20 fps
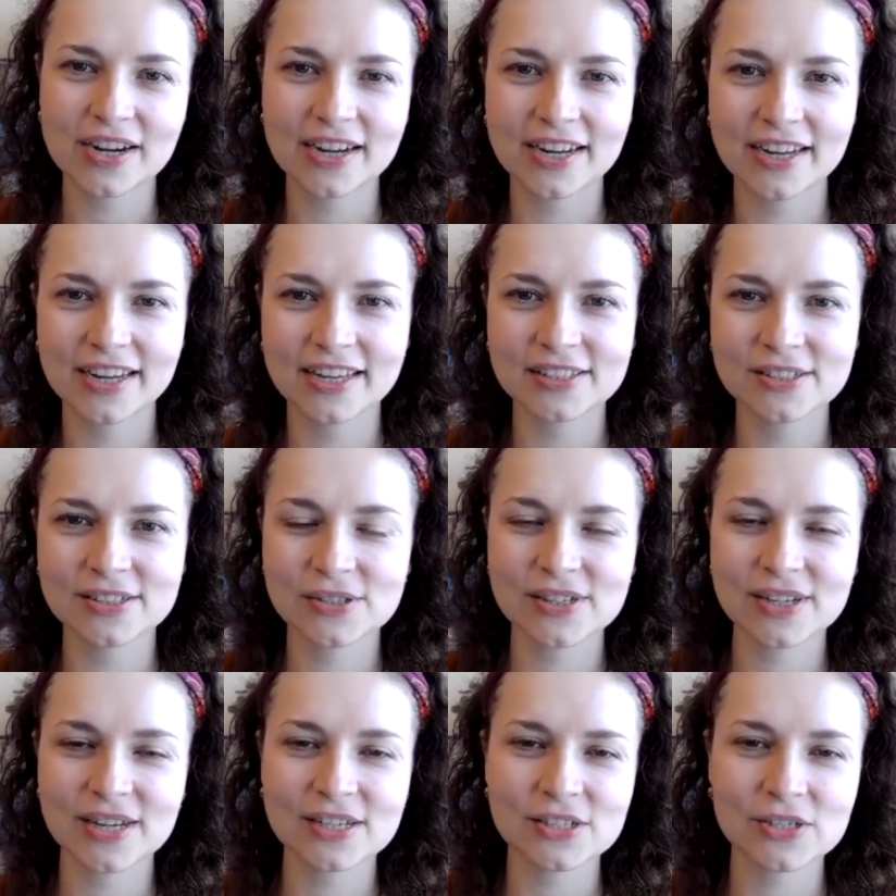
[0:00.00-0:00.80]
it's
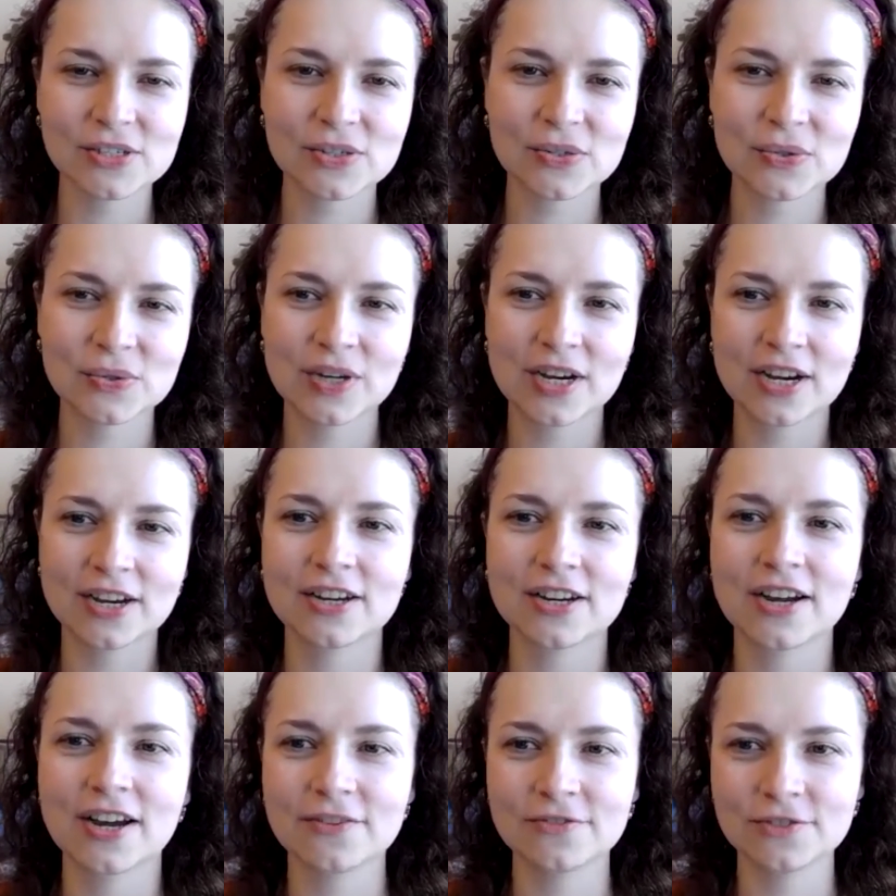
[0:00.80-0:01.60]
nice to kind
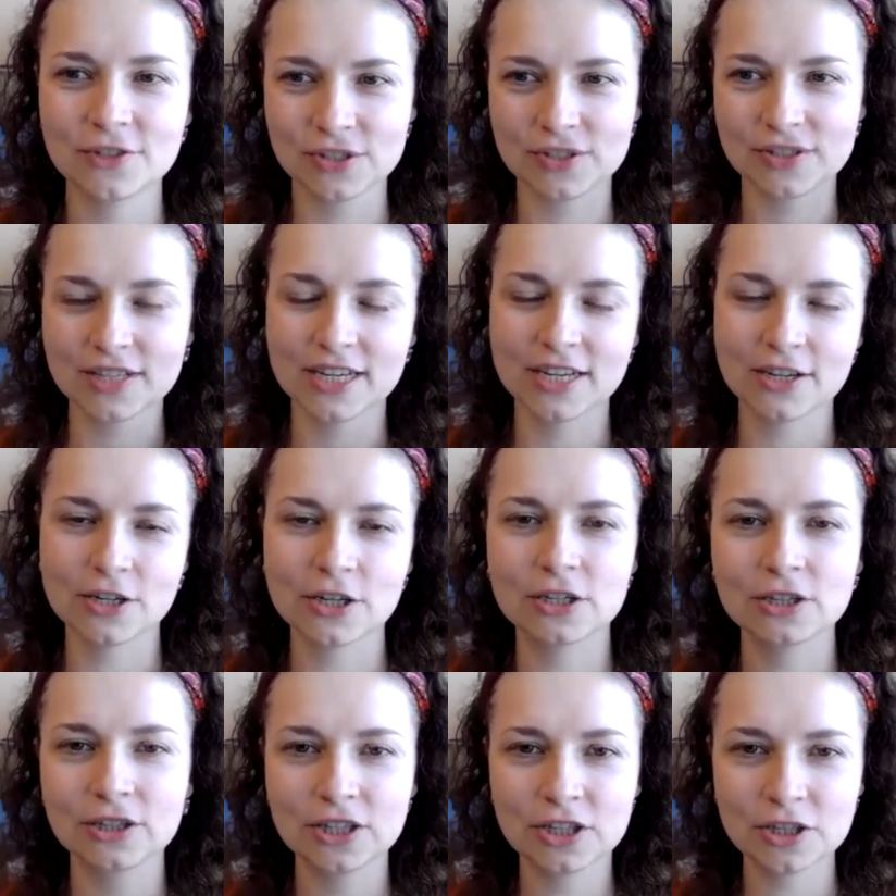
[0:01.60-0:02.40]
of have just like a
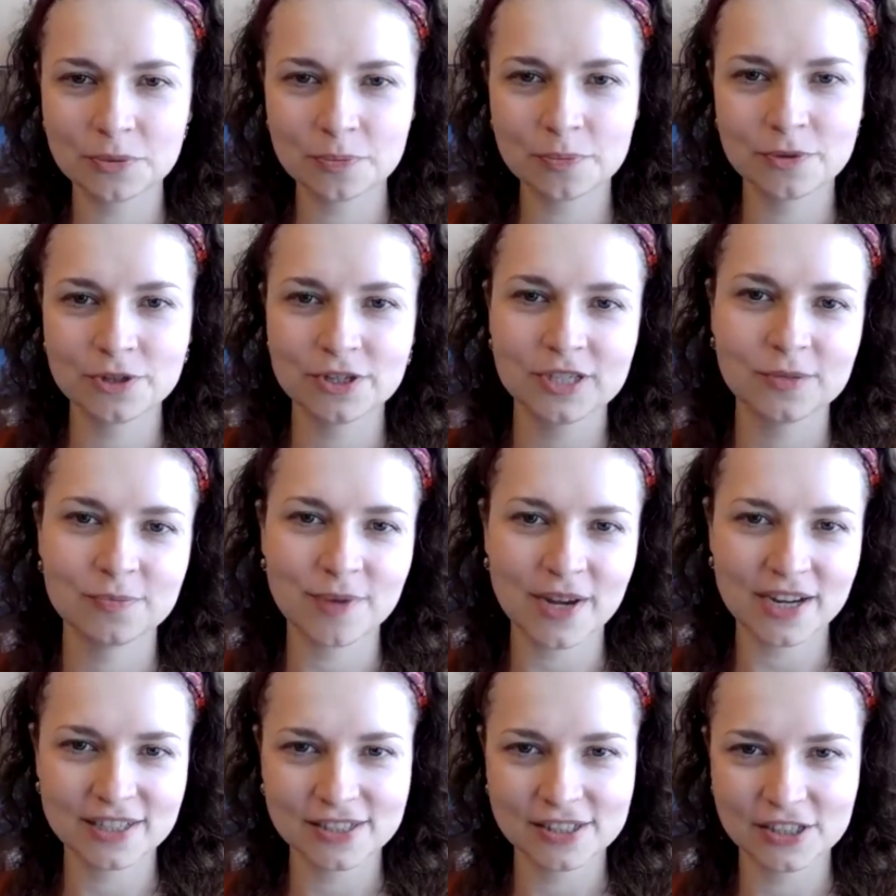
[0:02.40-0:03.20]
clear
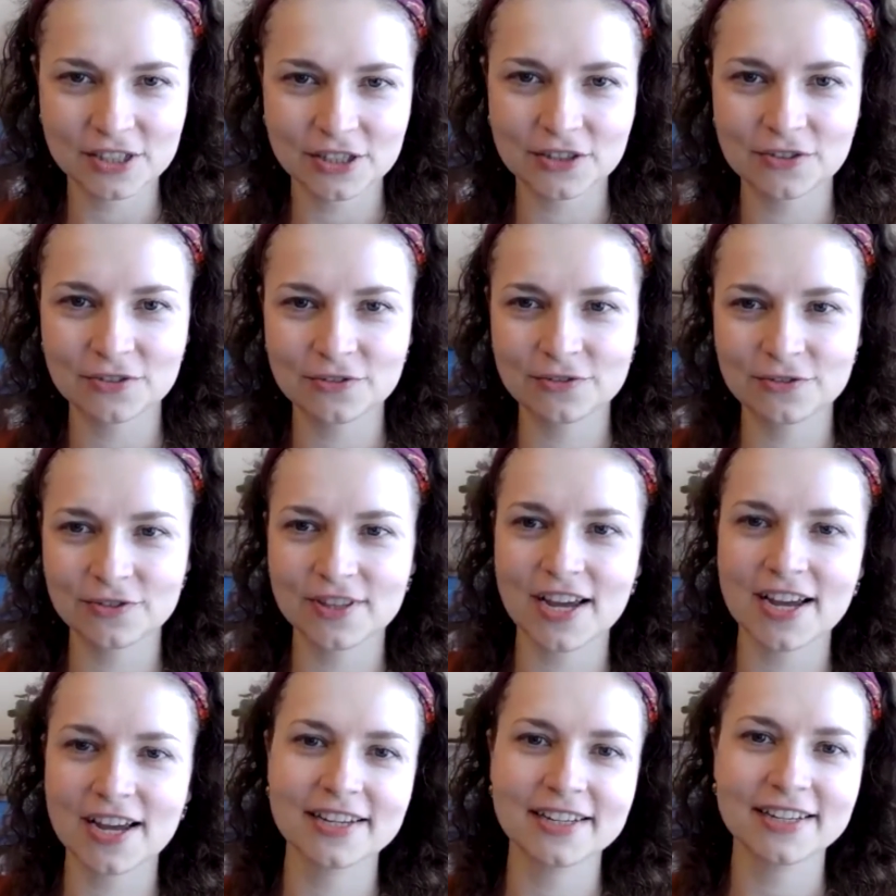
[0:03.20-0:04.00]
perspective
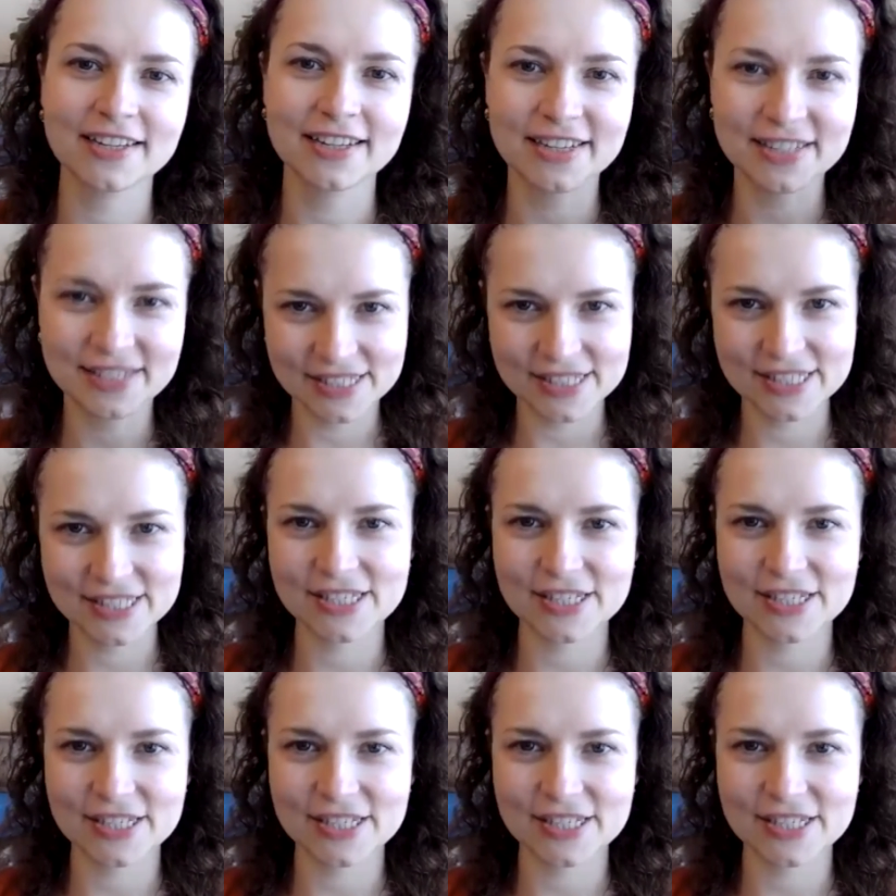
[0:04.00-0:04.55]
that is,